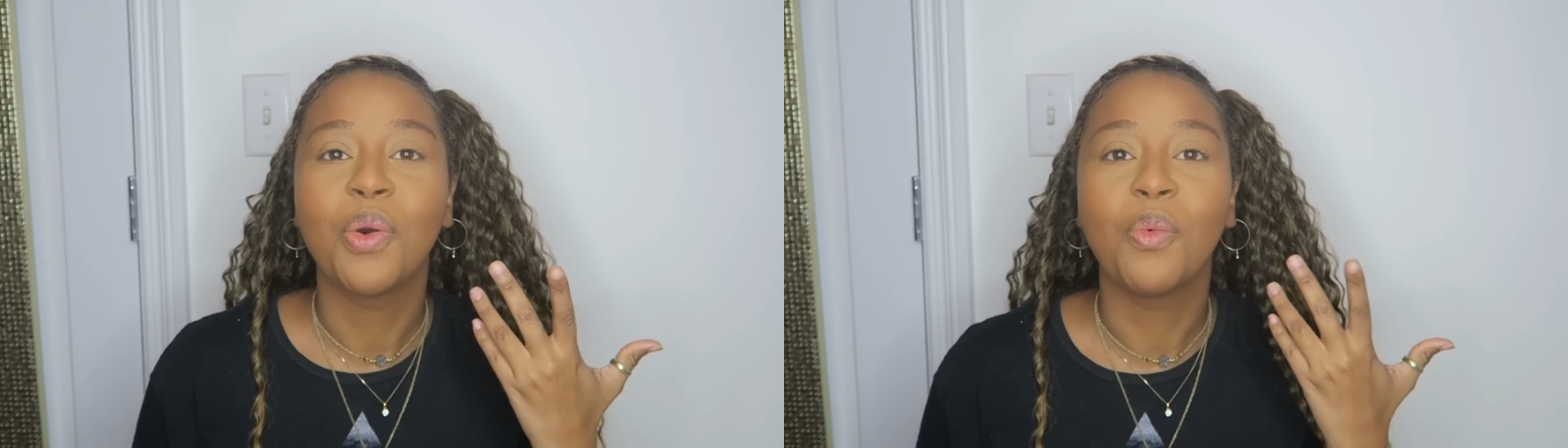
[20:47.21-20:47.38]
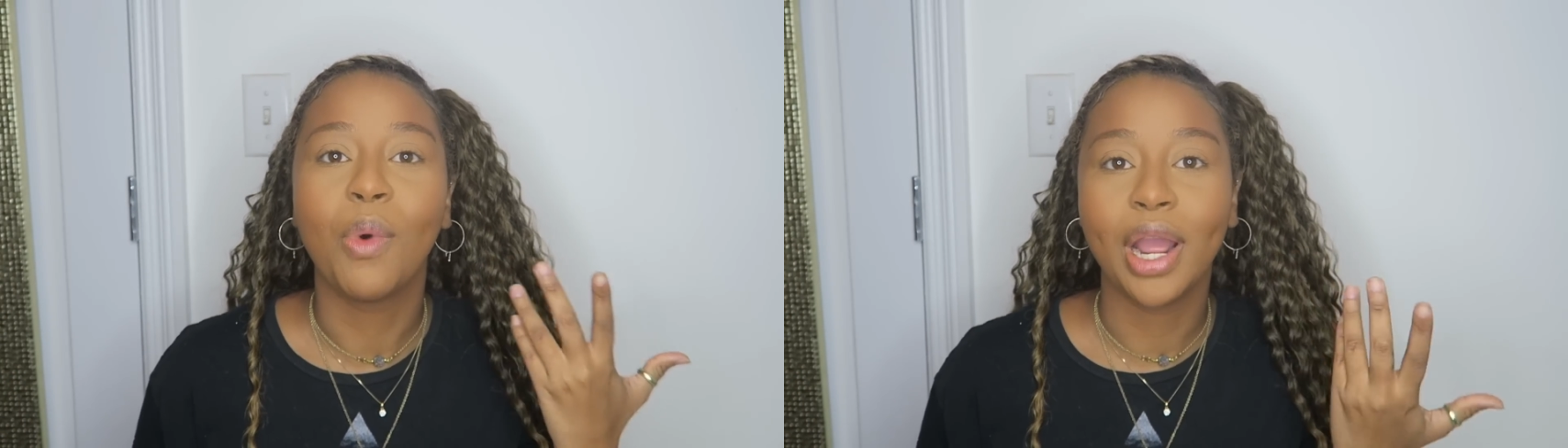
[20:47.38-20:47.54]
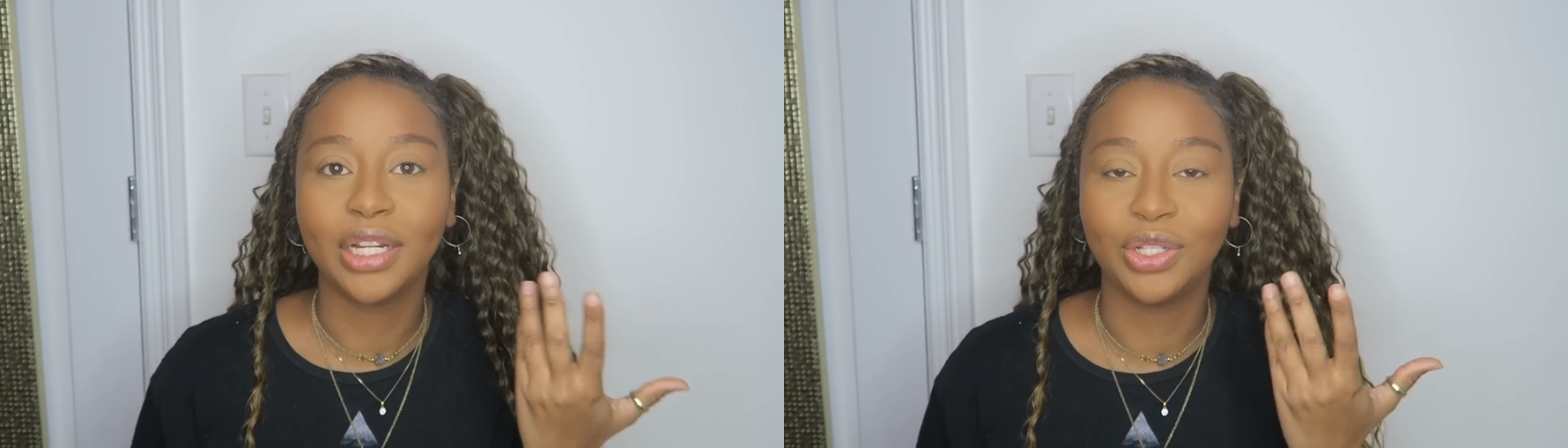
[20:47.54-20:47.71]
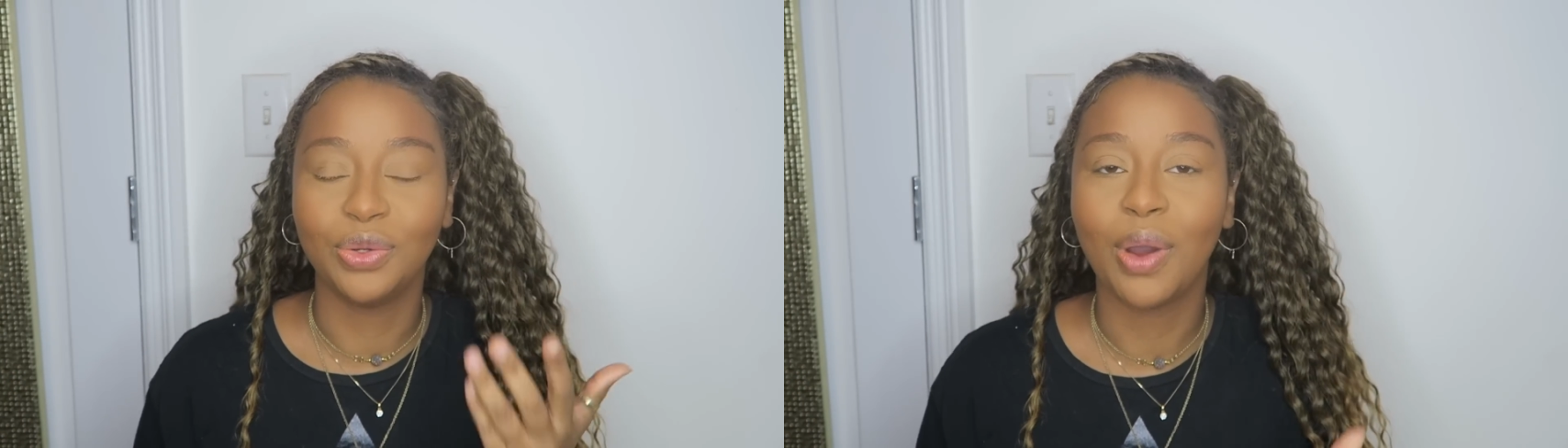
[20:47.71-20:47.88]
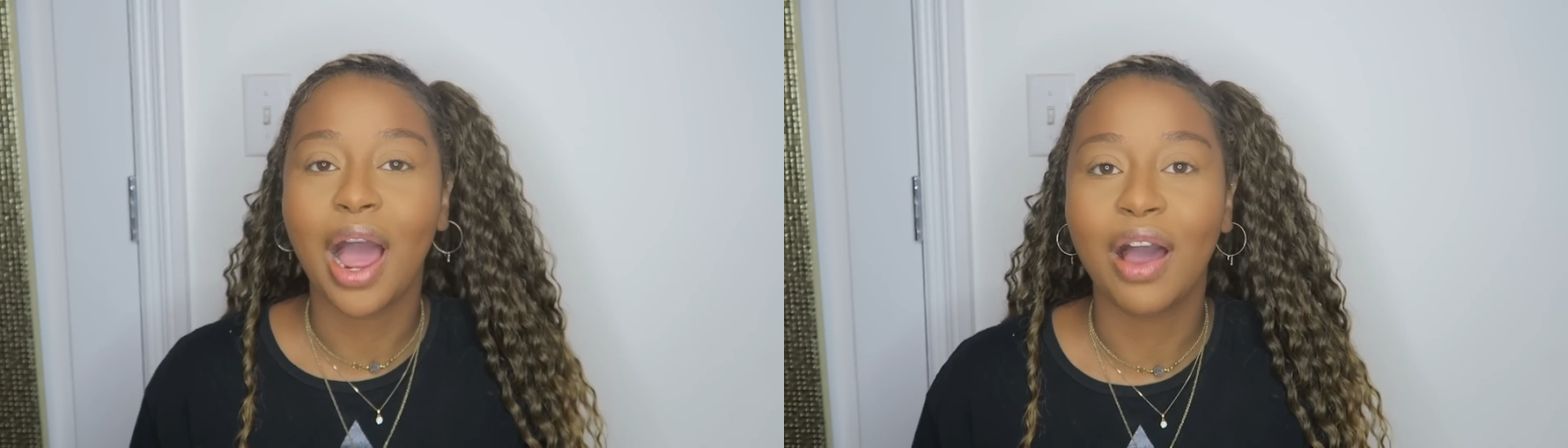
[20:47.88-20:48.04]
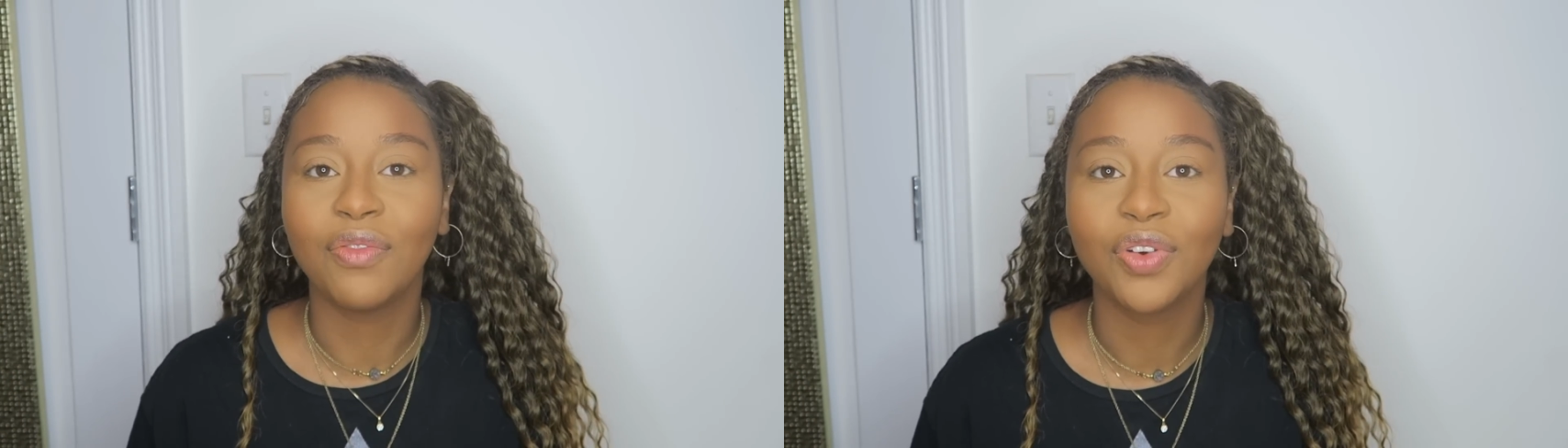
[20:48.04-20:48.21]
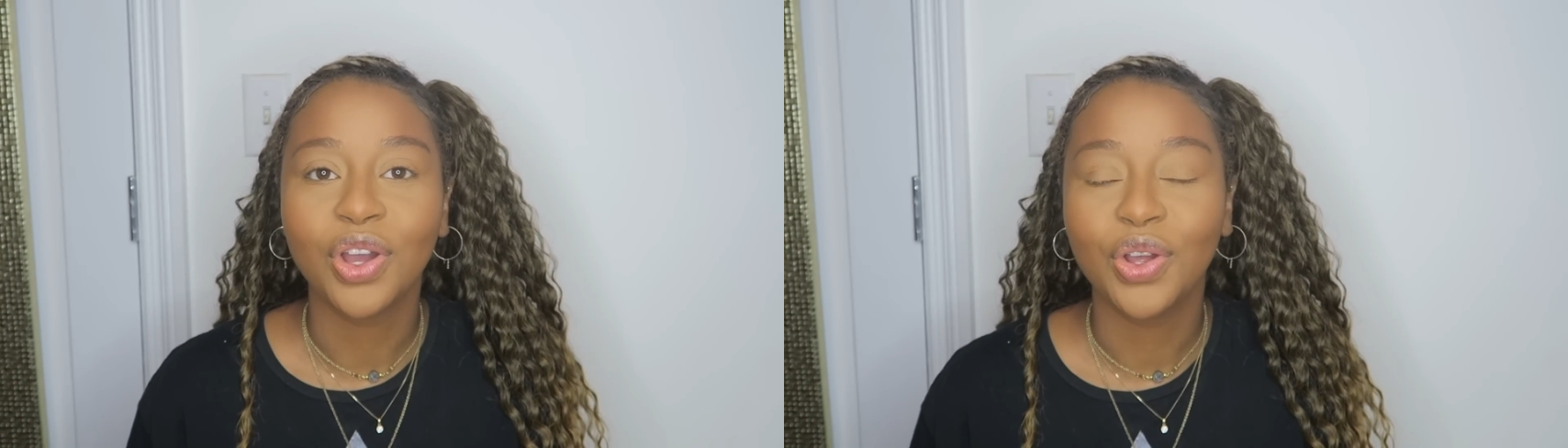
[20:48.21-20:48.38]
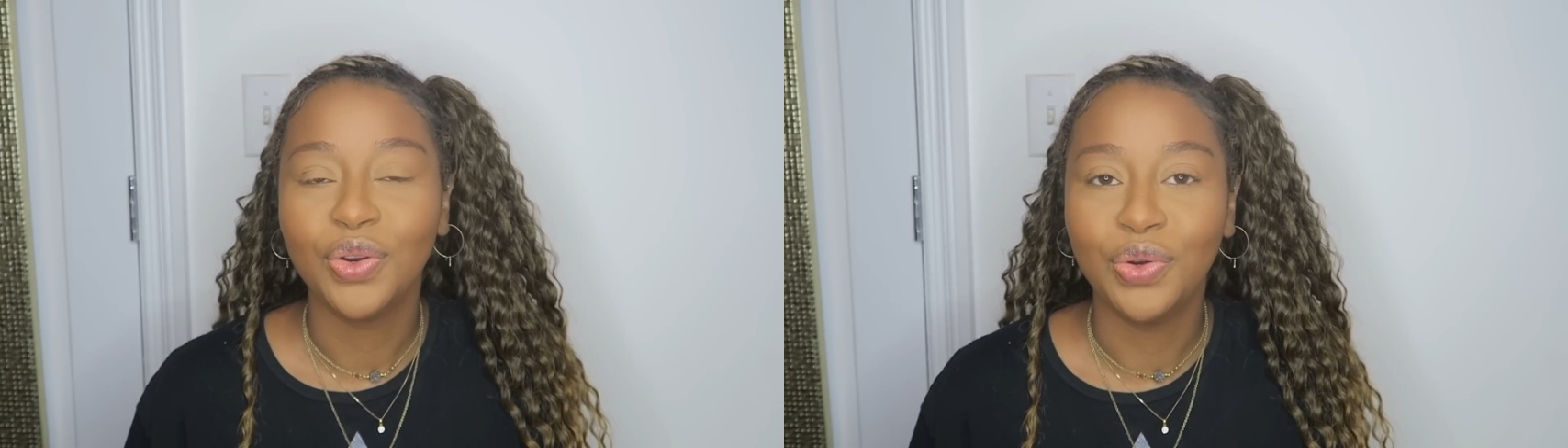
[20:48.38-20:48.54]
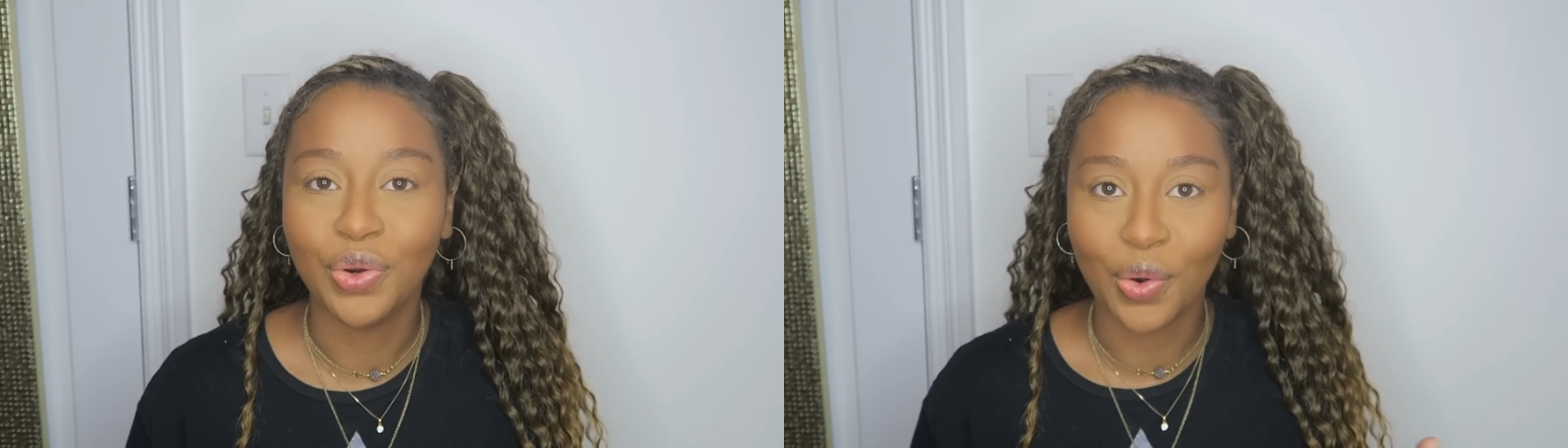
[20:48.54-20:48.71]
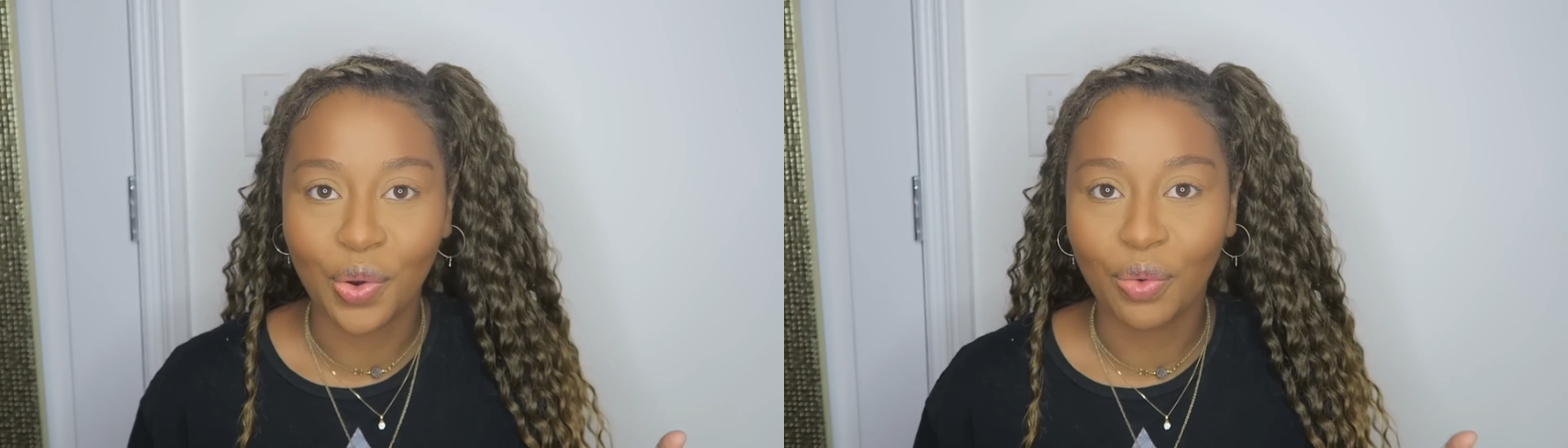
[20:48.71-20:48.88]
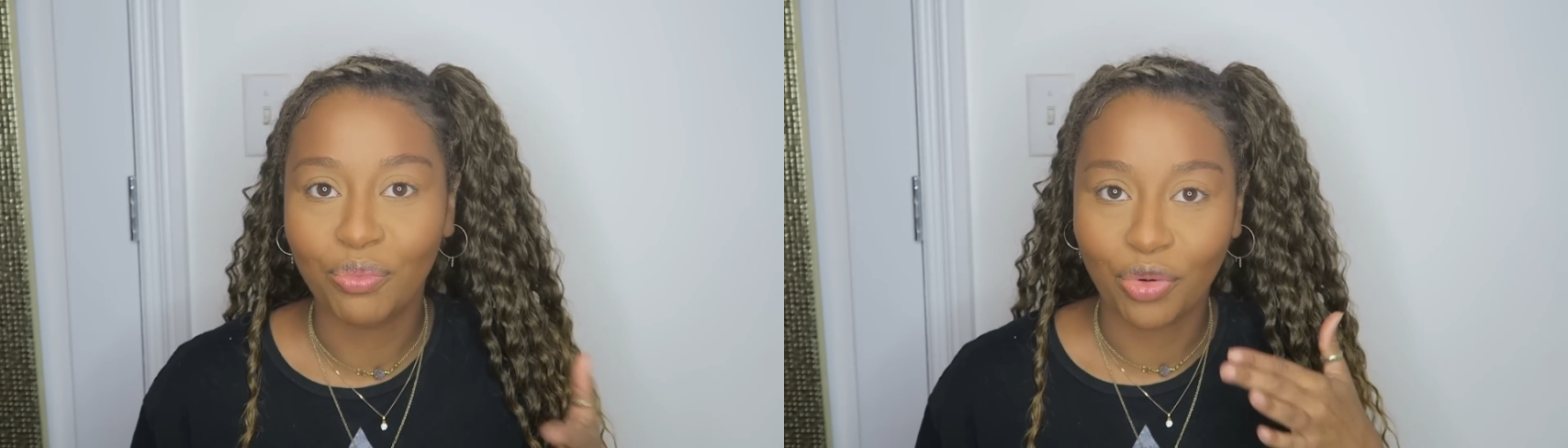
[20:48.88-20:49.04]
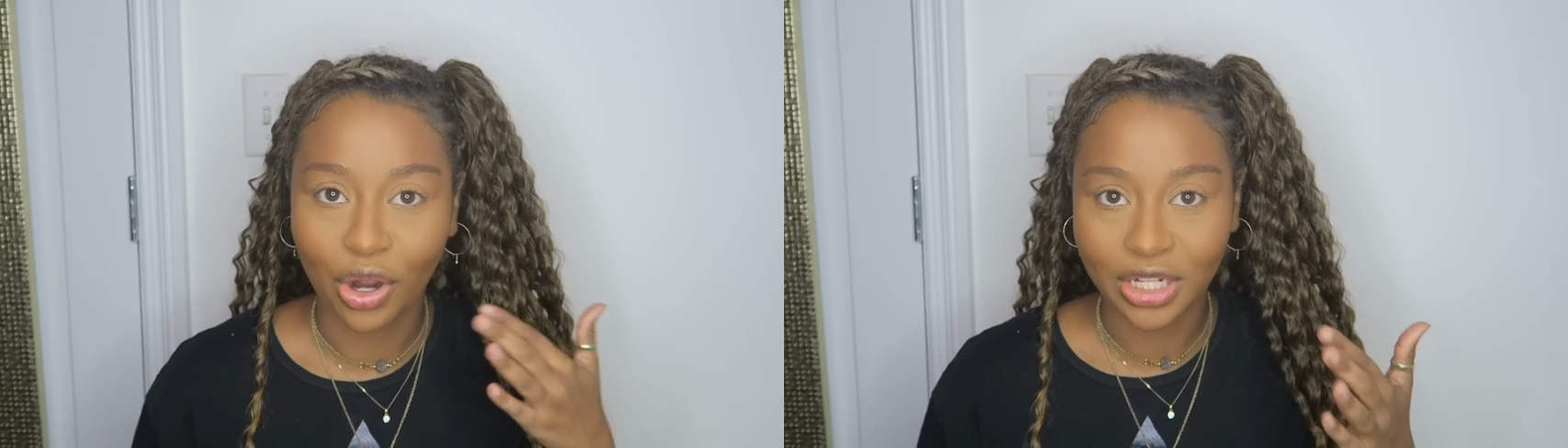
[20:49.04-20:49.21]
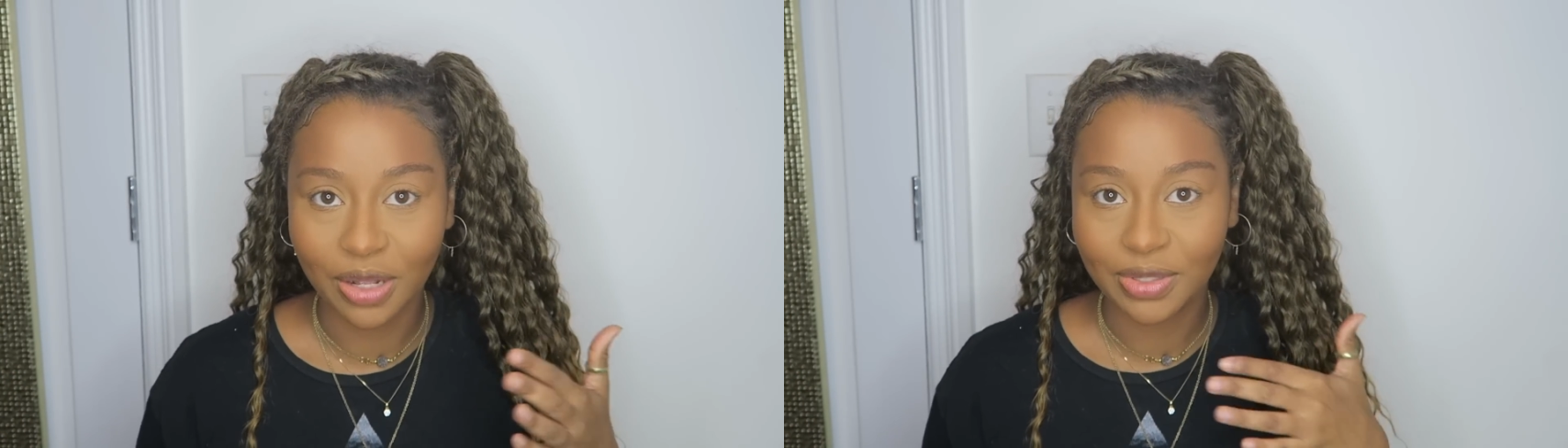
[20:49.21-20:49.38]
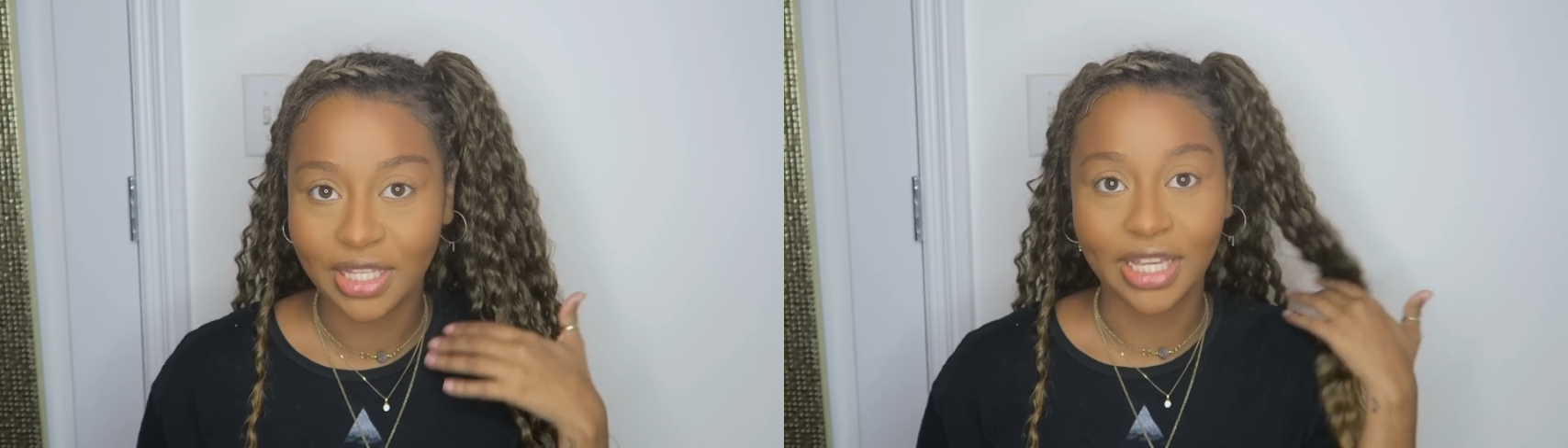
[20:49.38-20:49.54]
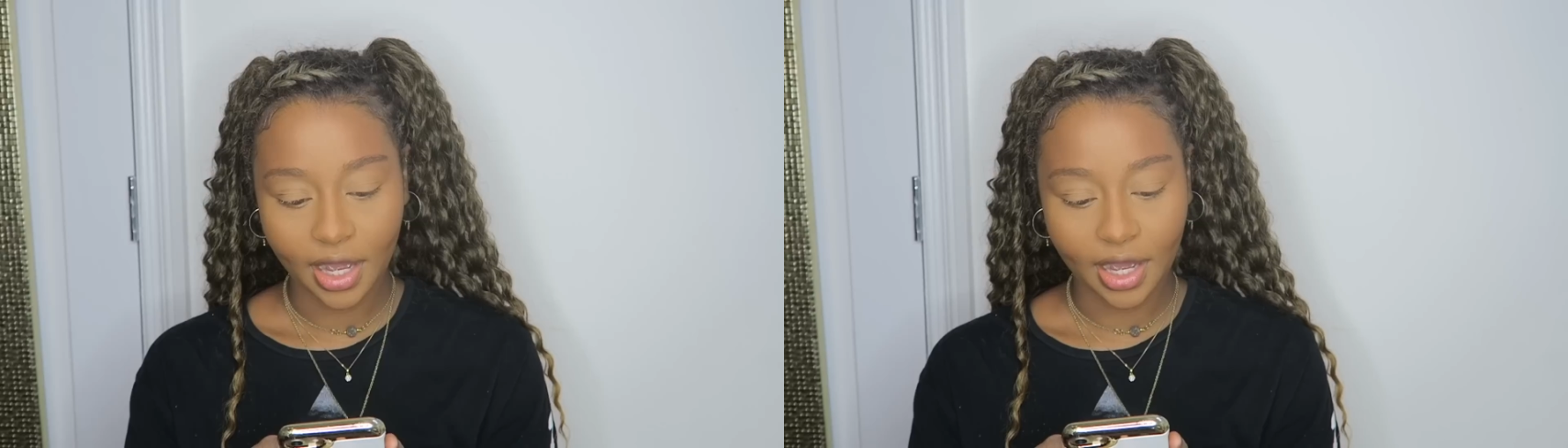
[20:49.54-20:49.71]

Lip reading: Why do you have no brought up seat?